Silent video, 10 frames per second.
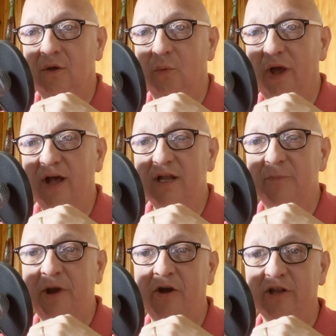Well,
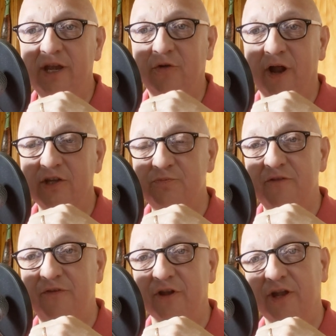apparently Greta's been
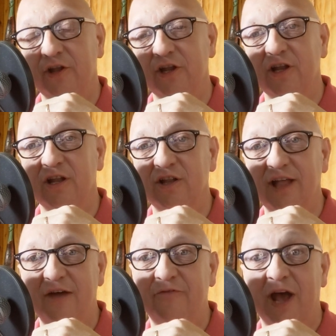feeling a little
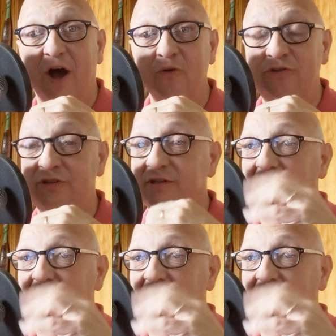left out.